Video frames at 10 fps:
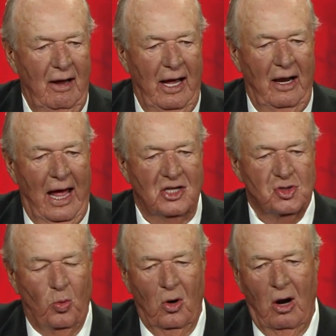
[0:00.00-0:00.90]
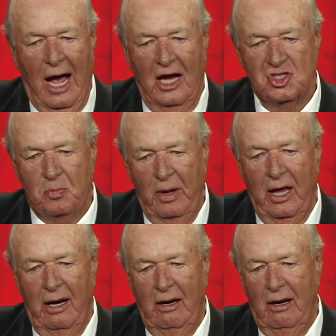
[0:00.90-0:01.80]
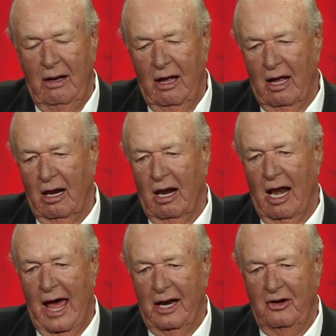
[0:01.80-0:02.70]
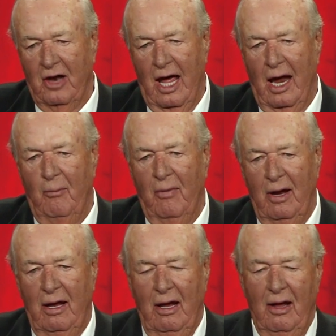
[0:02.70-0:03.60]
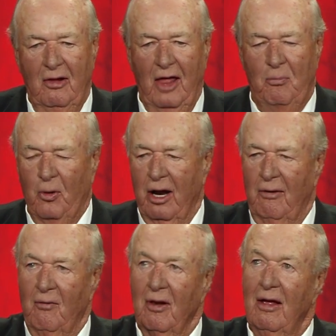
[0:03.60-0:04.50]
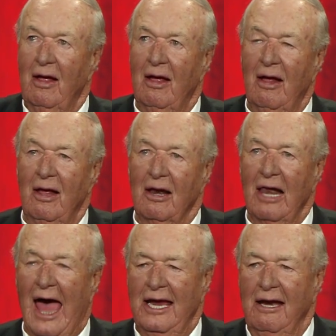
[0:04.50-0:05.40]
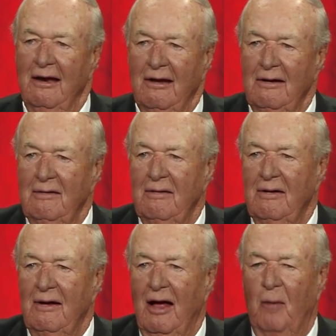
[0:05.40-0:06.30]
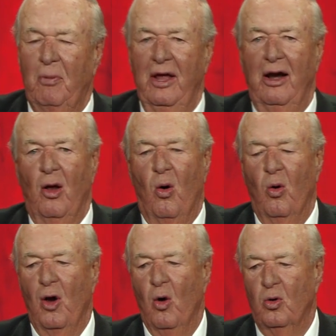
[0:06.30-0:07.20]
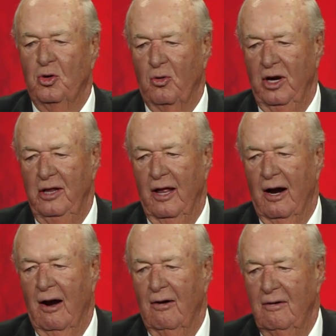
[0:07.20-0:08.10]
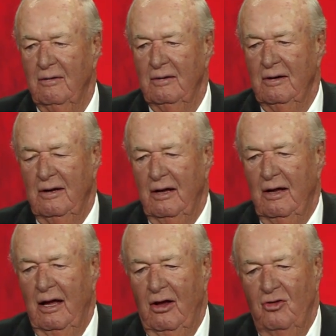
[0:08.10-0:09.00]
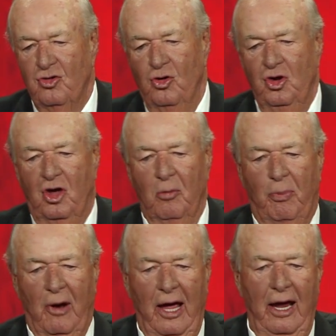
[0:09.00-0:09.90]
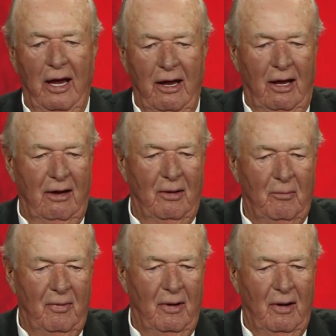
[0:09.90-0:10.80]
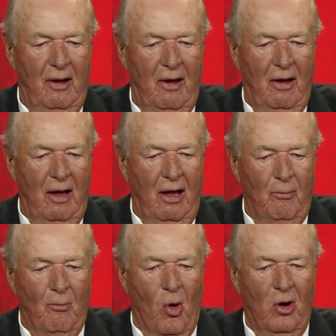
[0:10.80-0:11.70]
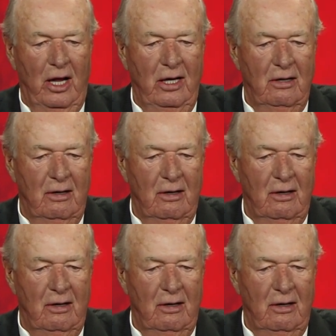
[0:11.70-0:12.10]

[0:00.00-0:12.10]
And that's where I spent a lot of time. They put a light up in an old oak tree there, so you could play morning